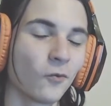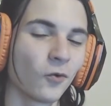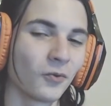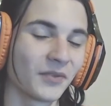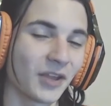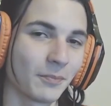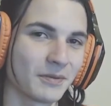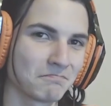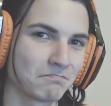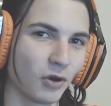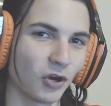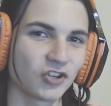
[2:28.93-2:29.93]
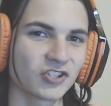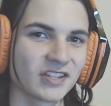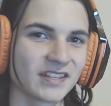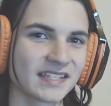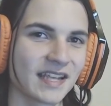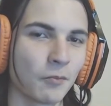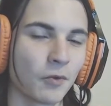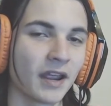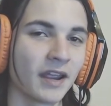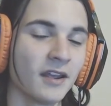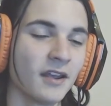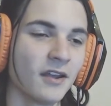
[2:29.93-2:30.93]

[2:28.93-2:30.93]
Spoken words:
or without being punished in the same way.